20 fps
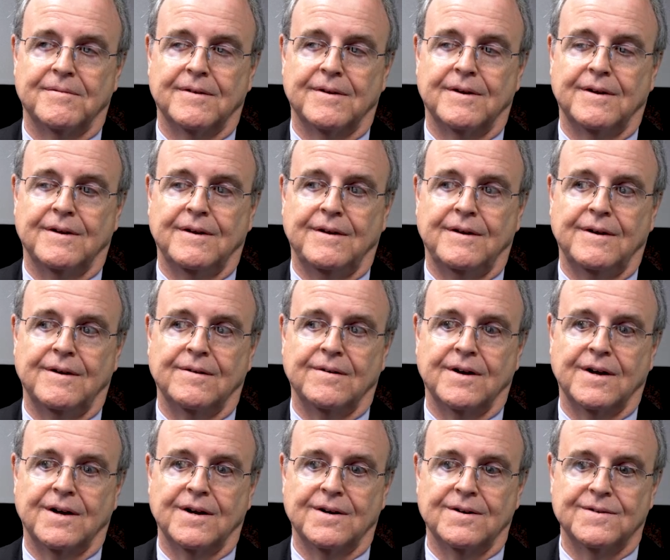A year
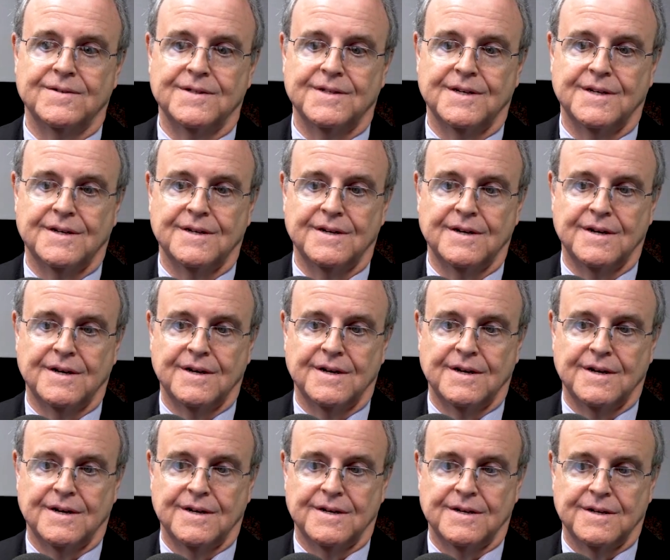ago, the
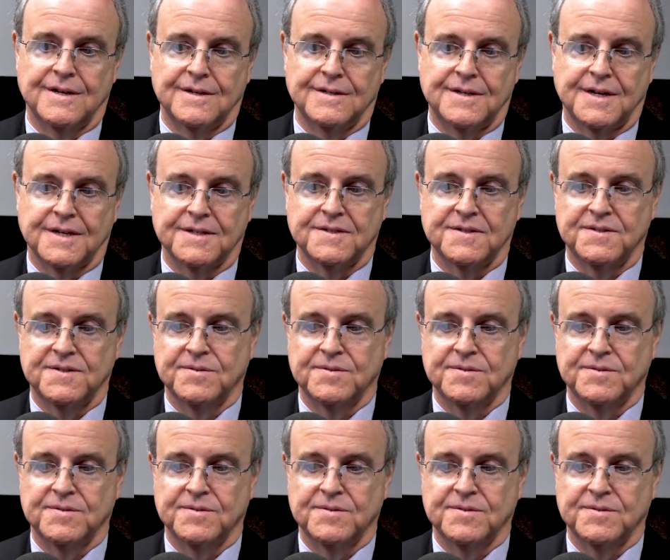Texas